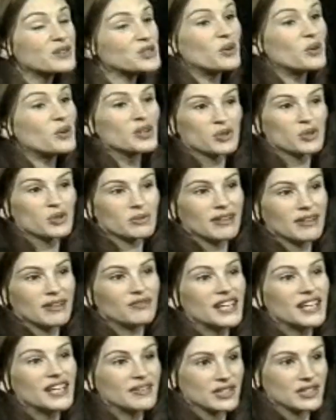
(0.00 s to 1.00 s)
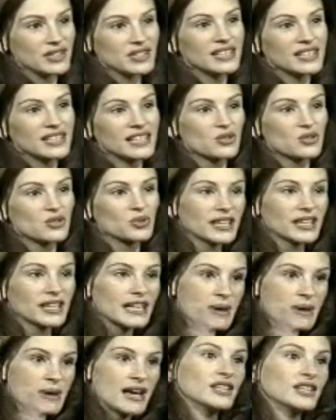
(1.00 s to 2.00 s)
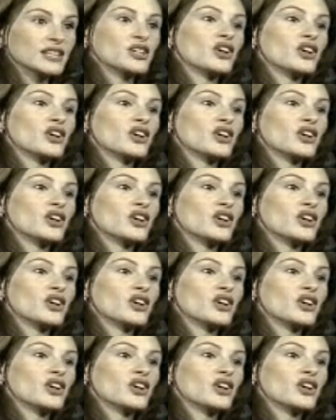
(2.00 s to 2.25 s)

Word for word: that was always one of my favorite scenes when I come out in